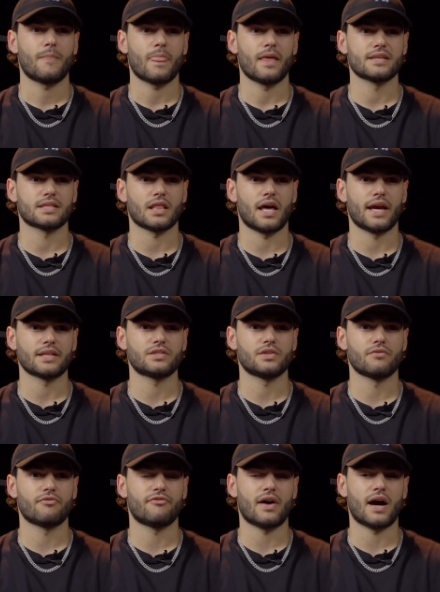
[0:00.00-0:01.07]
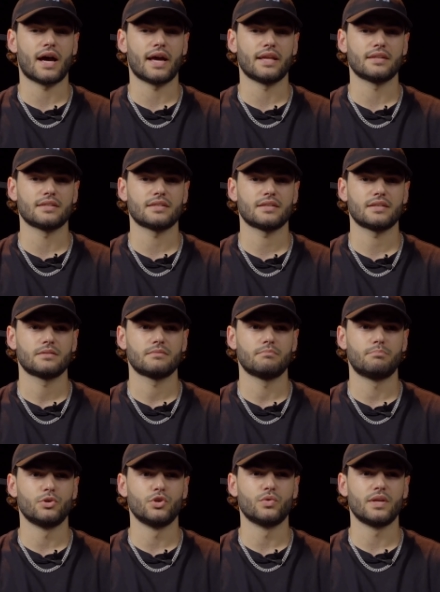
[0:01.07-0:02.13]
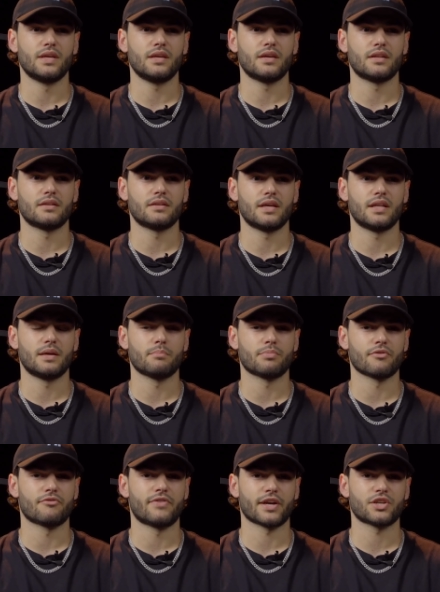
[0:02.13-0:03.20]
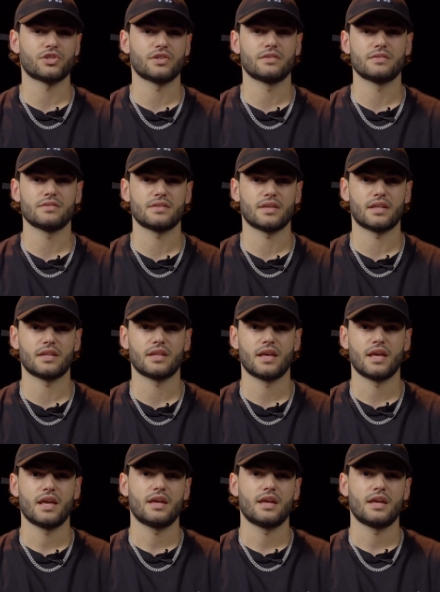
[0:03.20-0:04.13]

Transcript: is like to find beauty and, and imperfections and